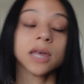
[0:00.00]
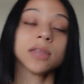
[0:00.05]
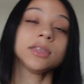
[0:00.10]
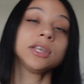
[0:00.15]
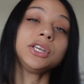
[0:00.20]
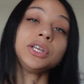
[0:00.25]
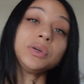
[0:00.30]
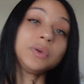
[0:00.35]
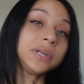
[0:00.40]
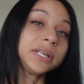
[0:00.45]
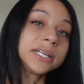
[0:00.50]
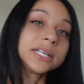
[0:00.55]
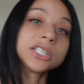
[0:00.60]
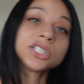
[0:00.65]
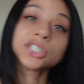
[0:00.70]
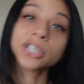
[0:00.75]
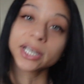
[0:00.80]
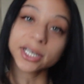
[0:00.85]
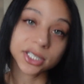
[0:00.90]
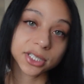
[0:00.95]
then you need to
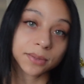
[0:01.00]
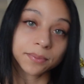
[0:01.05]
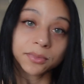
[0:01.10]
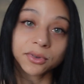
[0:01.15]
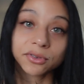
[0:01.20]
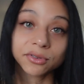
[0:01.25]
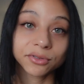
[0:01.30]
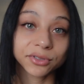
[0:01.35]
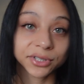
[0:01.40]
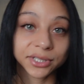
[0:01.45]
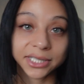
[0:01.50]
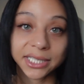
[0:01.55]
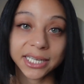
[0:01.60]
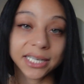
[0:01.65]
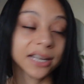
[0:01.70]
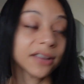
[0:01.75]
change up your routine.